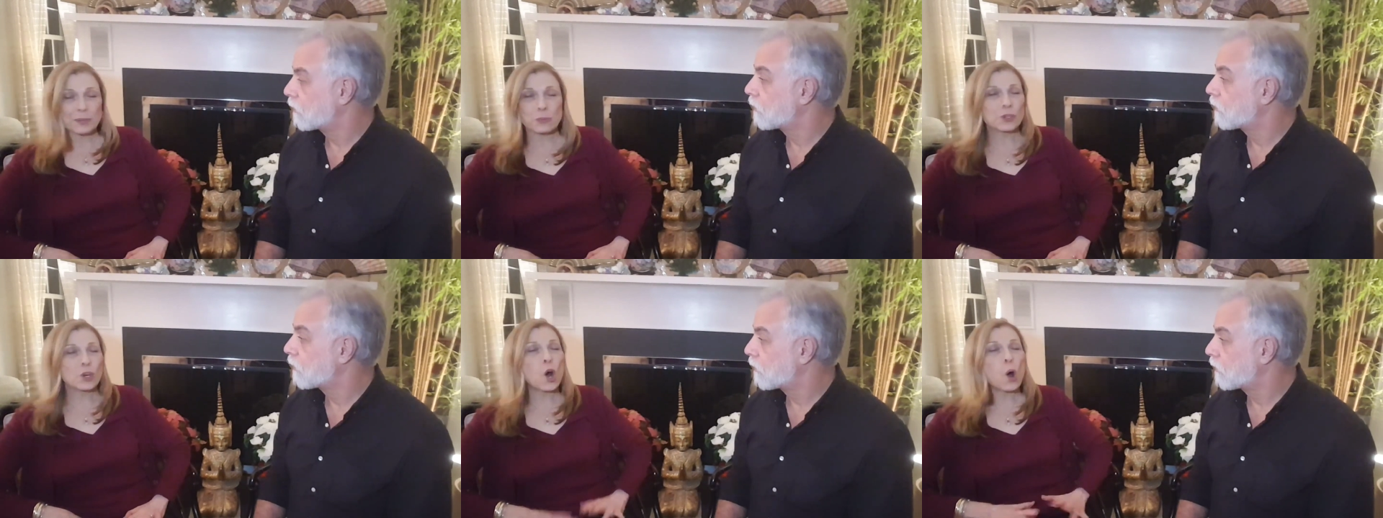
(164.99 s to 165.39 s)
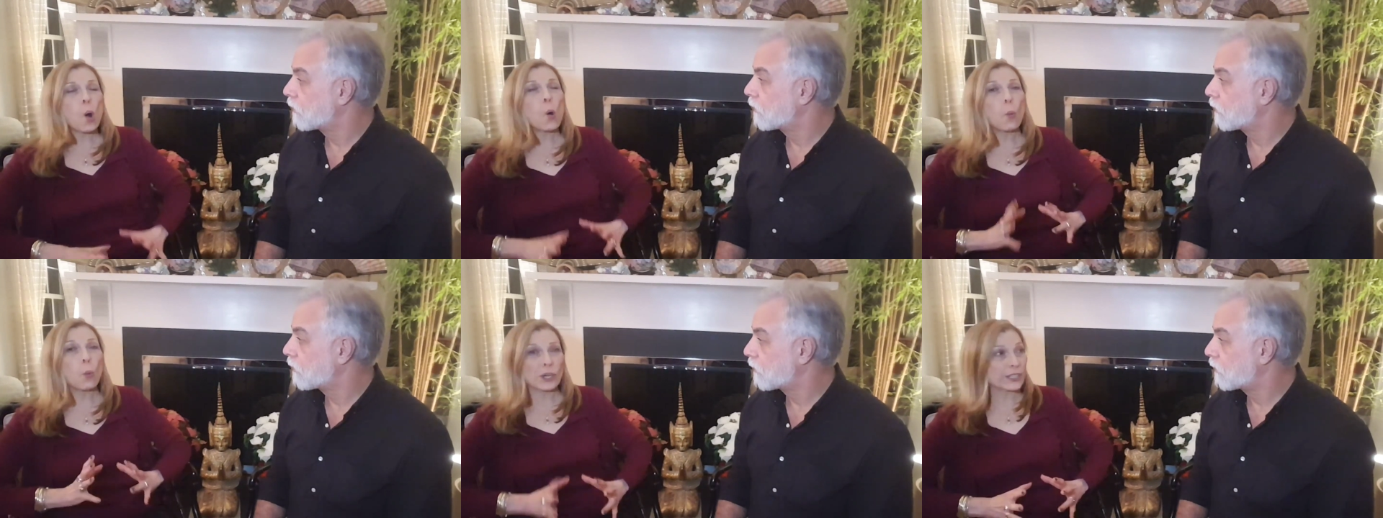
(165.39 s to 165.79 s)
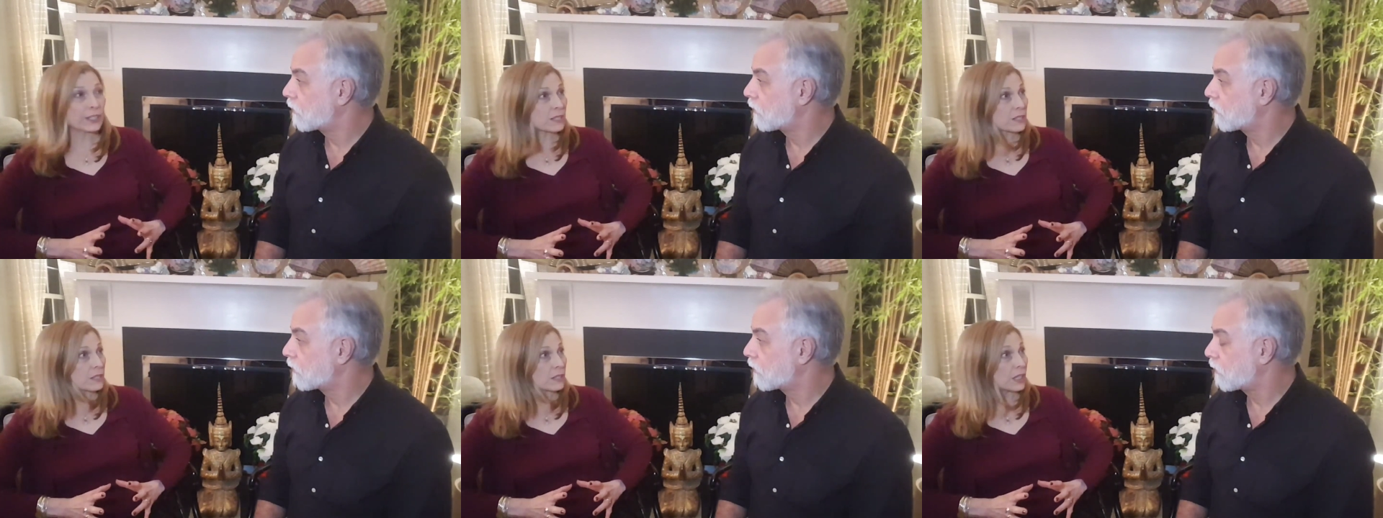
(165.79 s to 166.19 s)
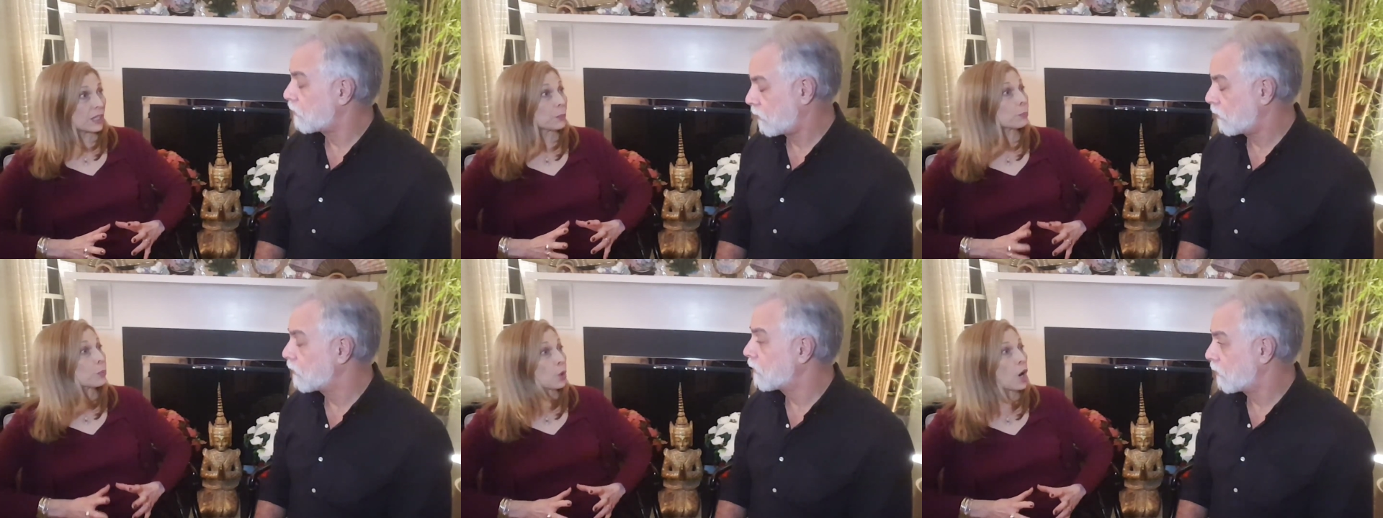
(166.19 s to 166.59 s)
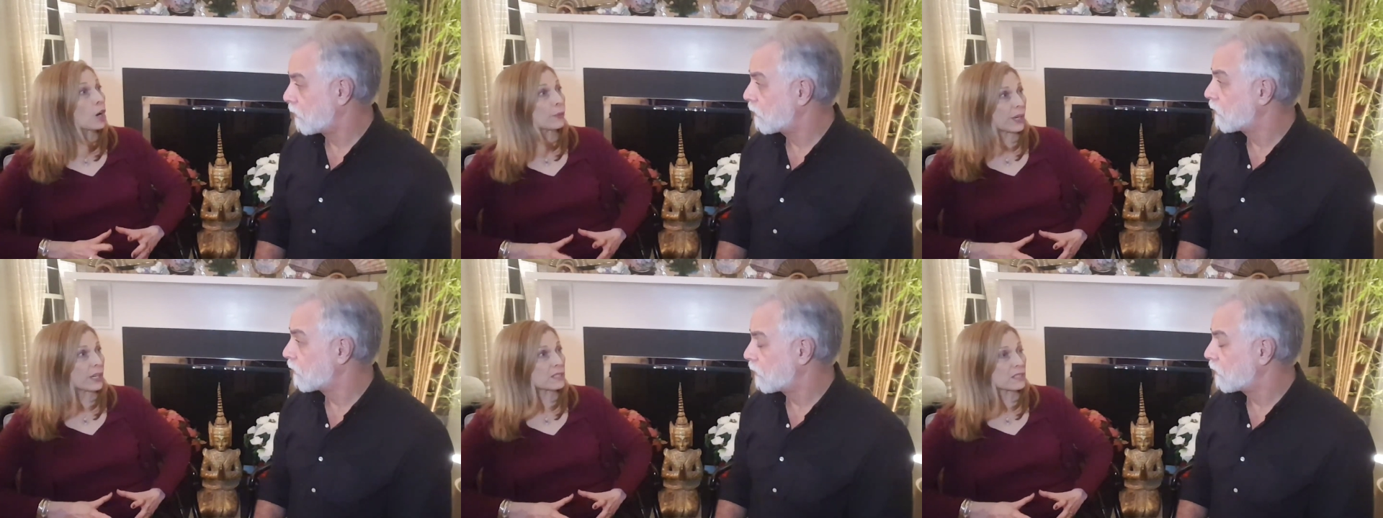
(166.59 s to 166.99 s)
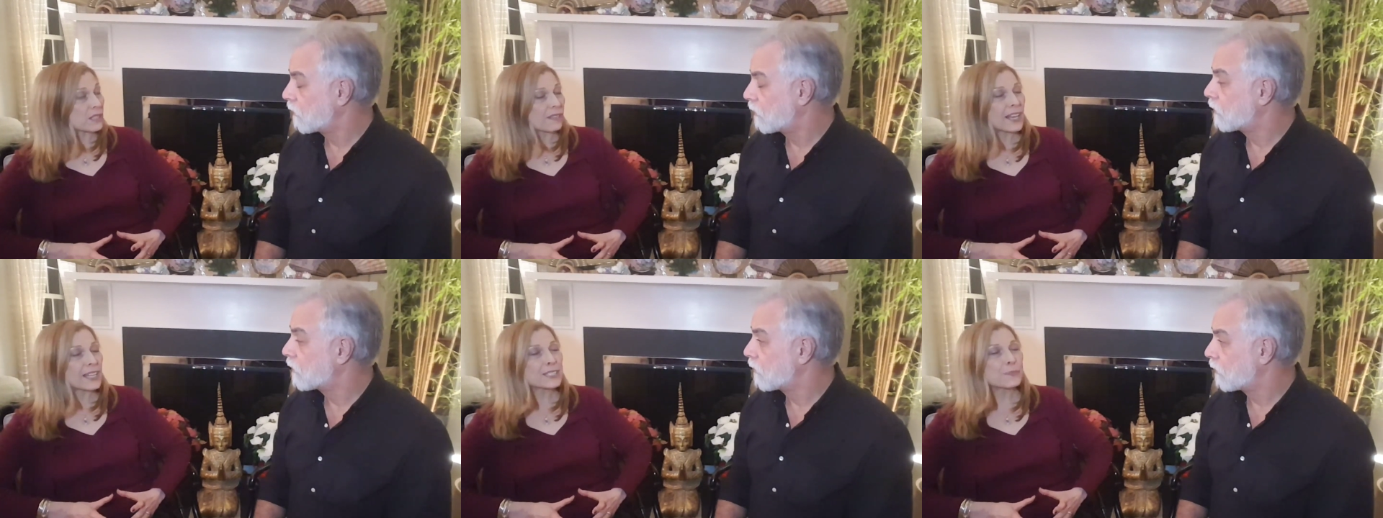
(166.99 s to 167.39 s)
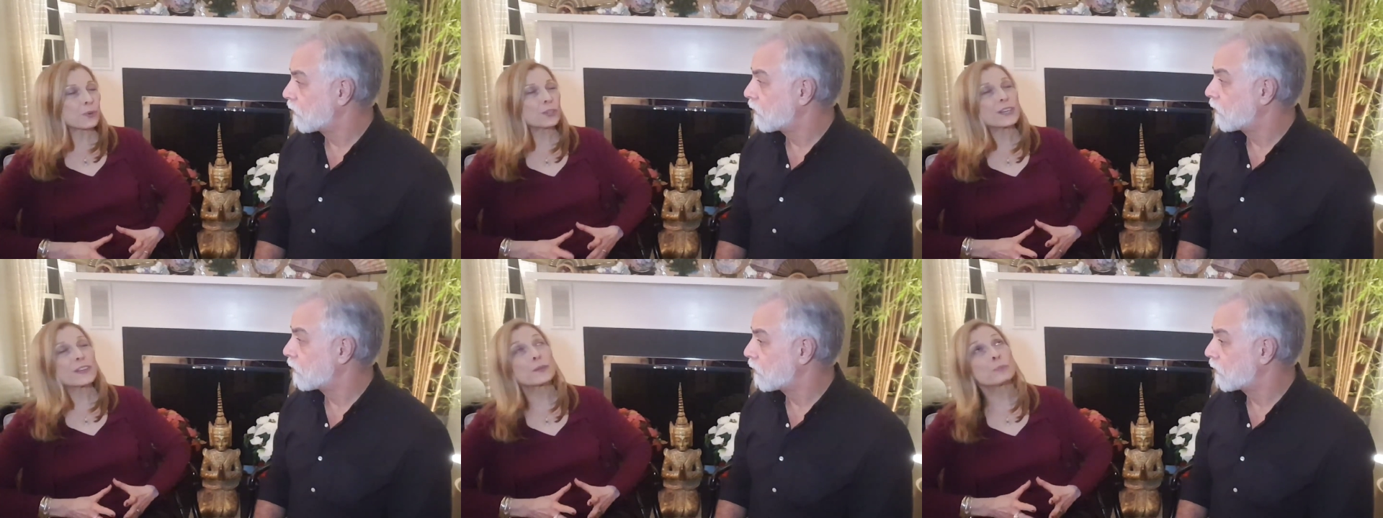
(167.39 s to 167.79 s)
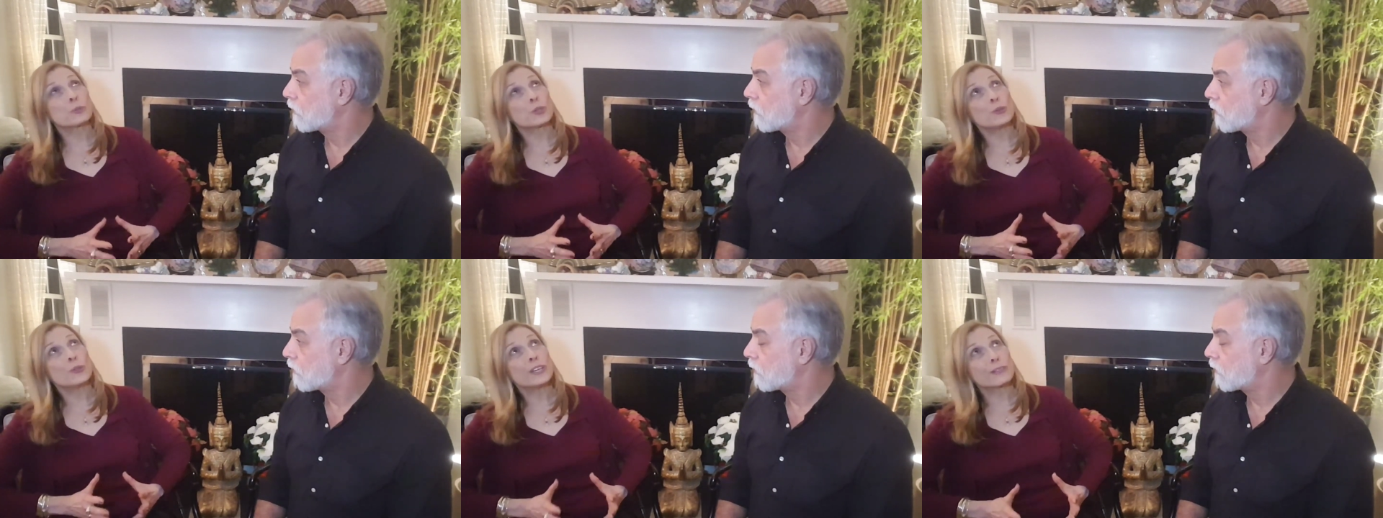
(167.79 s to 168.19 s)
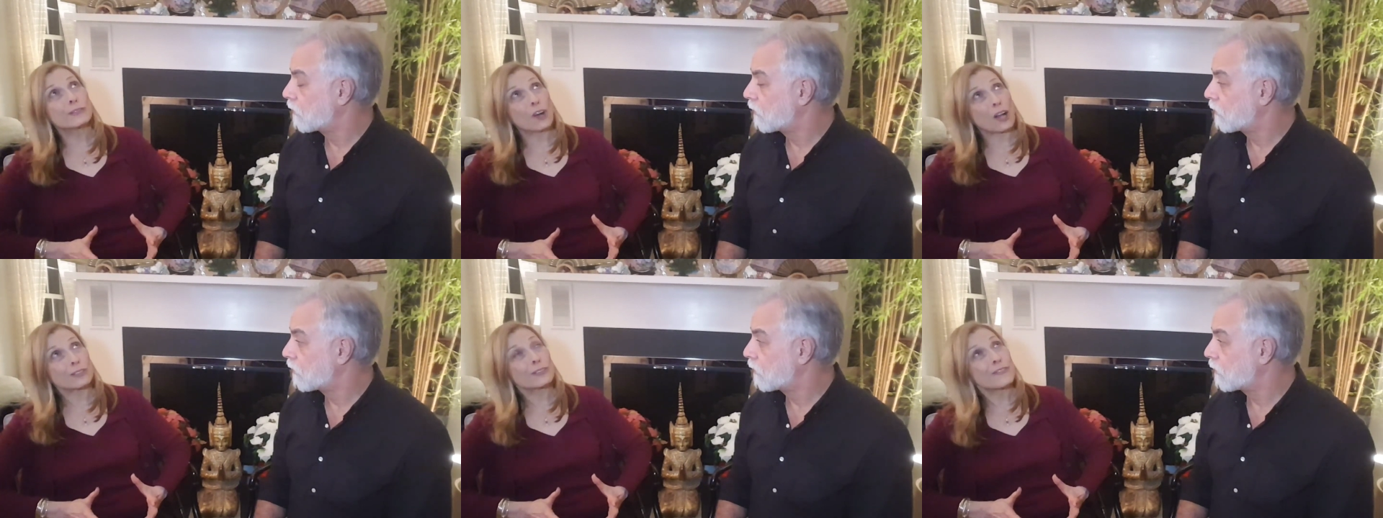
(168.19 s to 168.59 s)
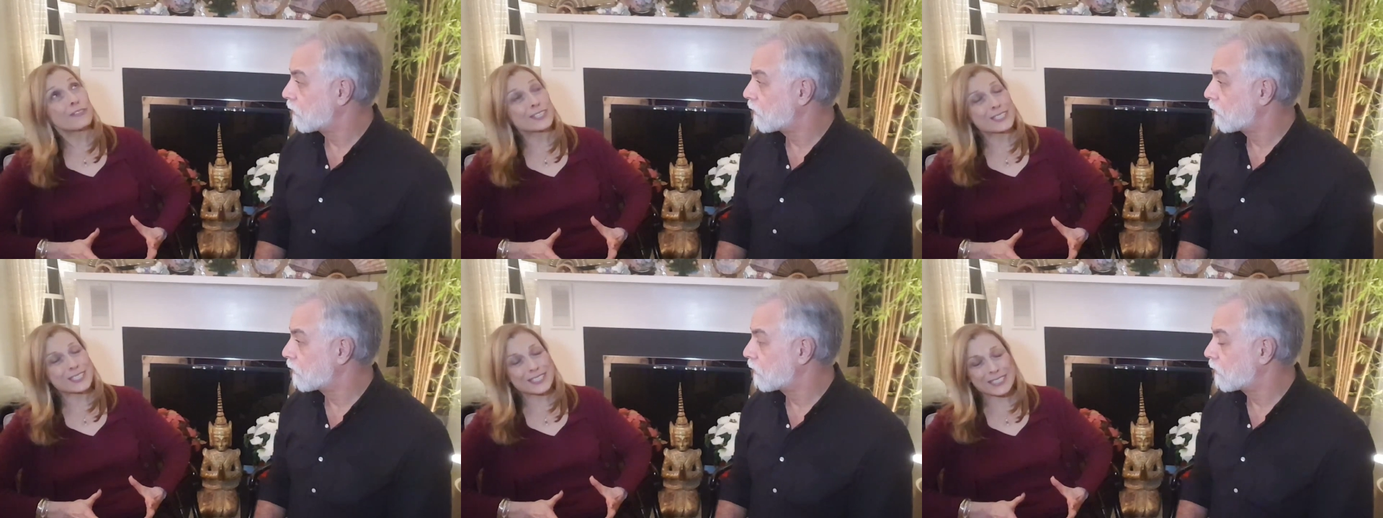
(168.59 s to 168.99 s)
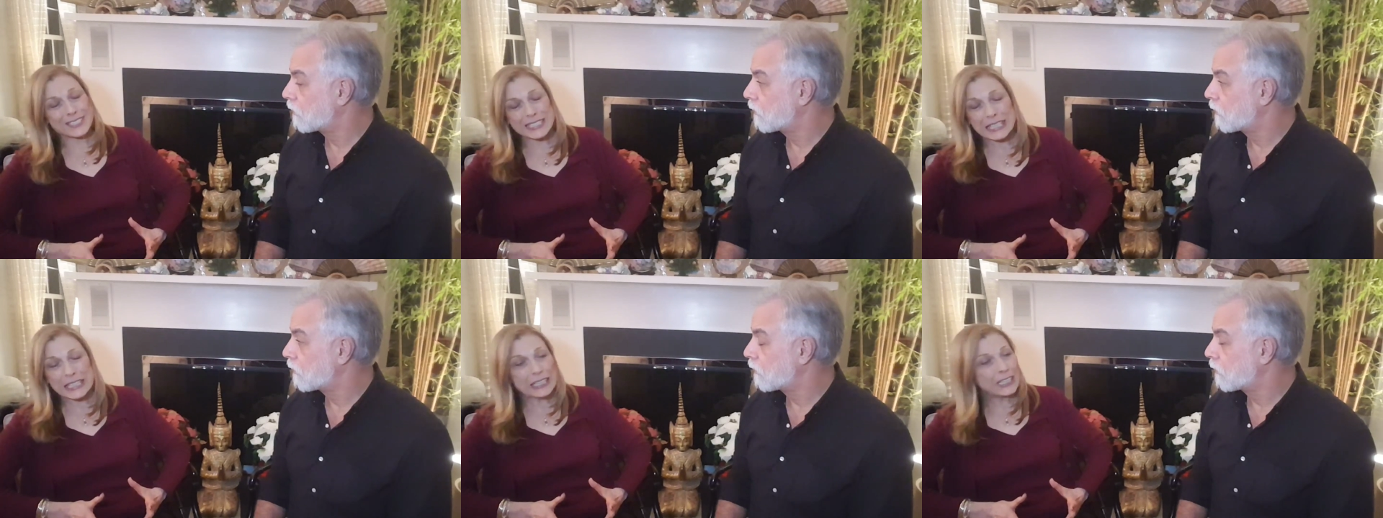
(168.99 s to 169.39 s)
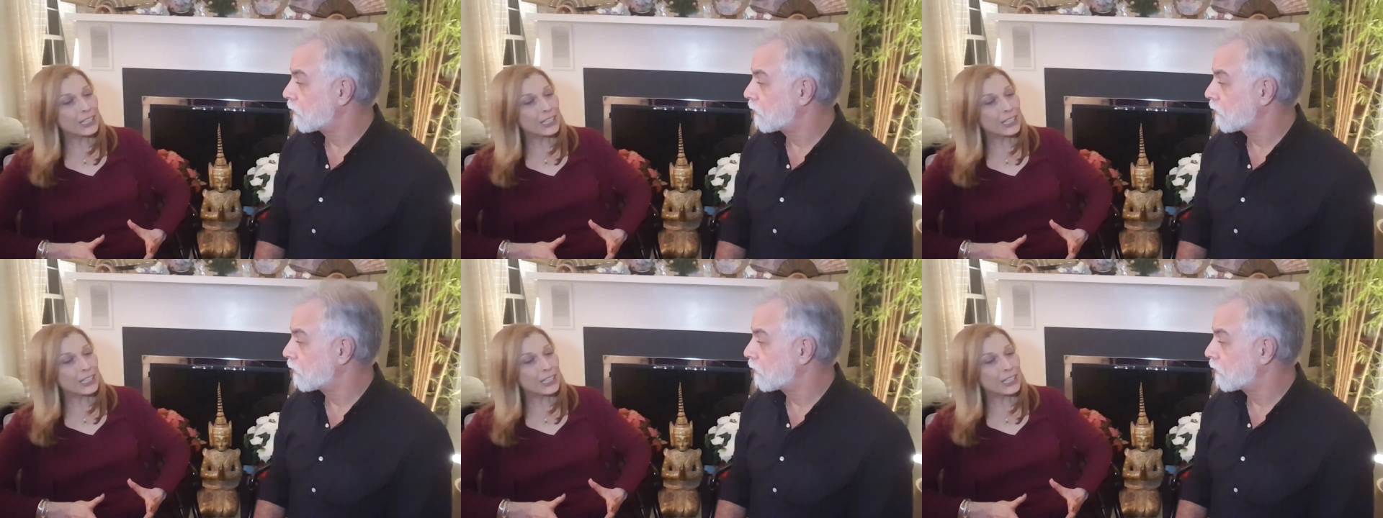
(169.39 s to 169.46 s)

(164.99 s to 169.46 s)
Speaker 1: I mean, we're all works in progress and that's part of the beauty of all of this is